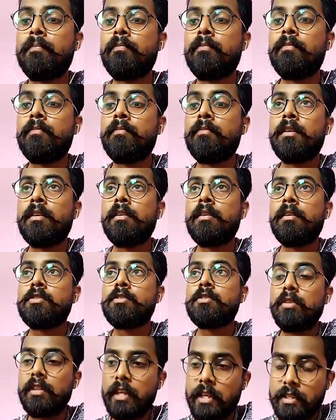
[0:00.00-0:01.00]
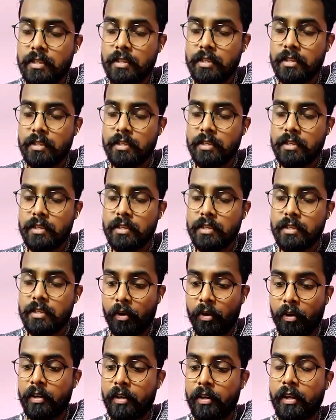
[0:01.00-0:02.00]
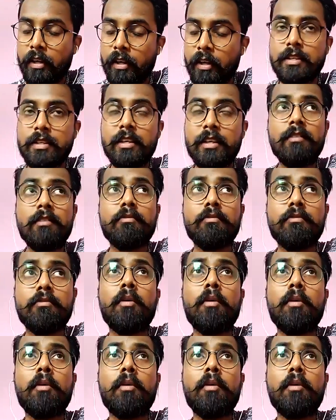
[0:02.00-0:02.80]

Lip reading: So these are very important things. See, for